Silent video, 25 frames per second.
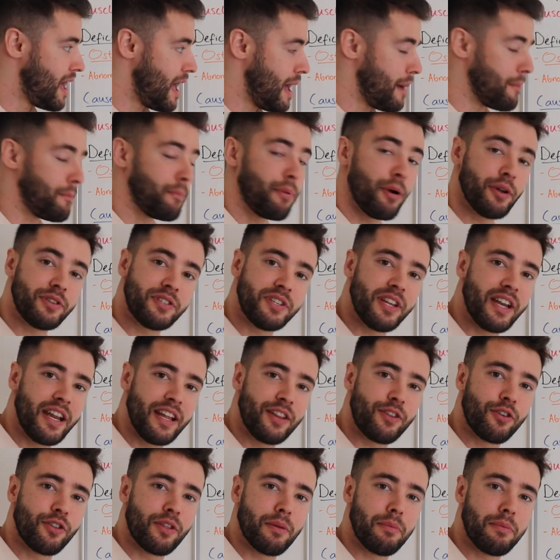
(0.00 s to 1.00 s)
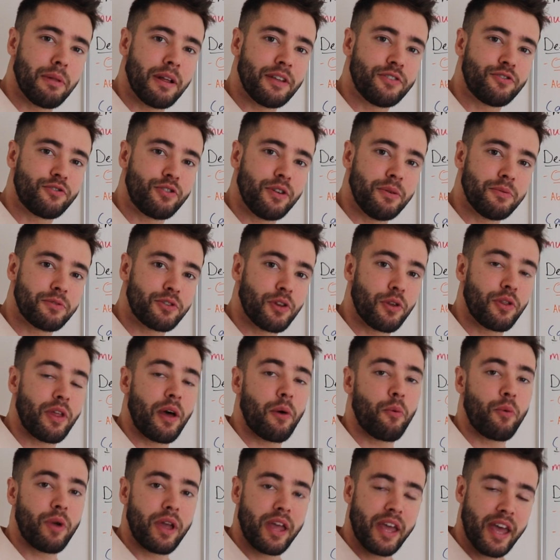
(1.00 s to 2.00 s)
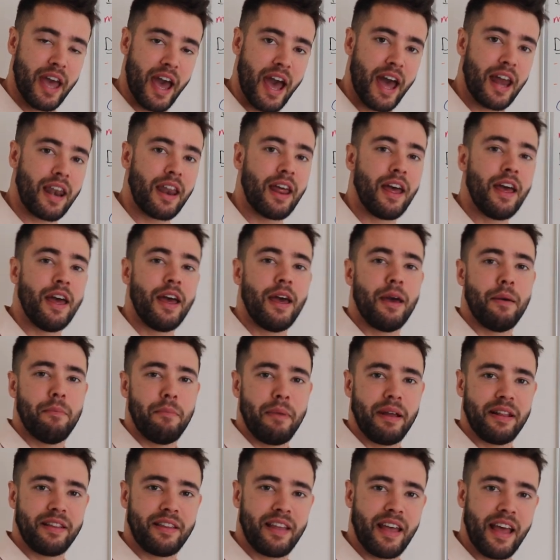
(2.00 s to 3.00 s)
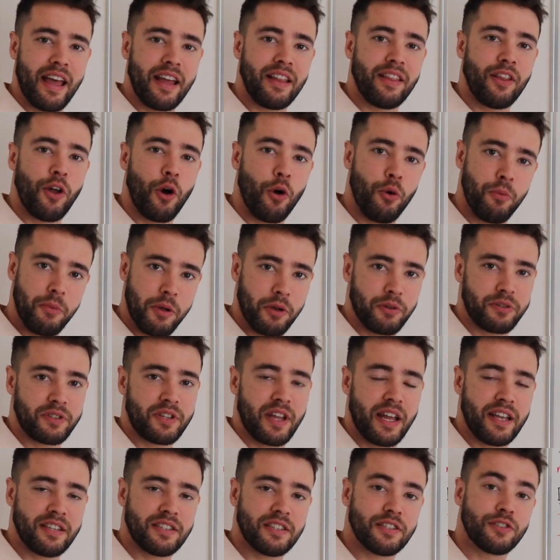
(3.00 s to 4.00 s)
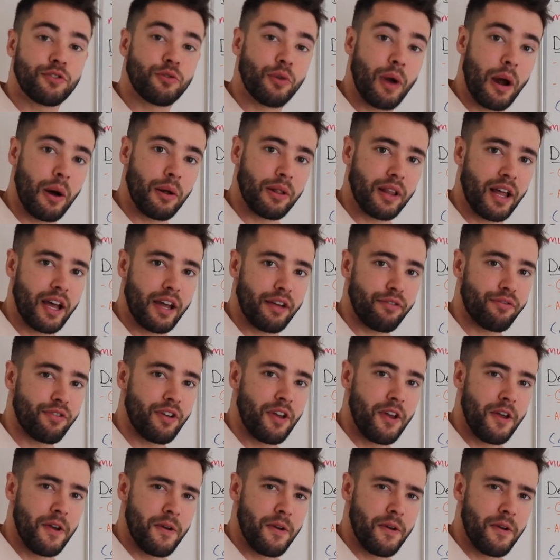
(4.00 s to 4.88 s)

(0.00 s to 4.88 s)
and puts it into the bloodstream so that we can maintain homeostasis throughout life.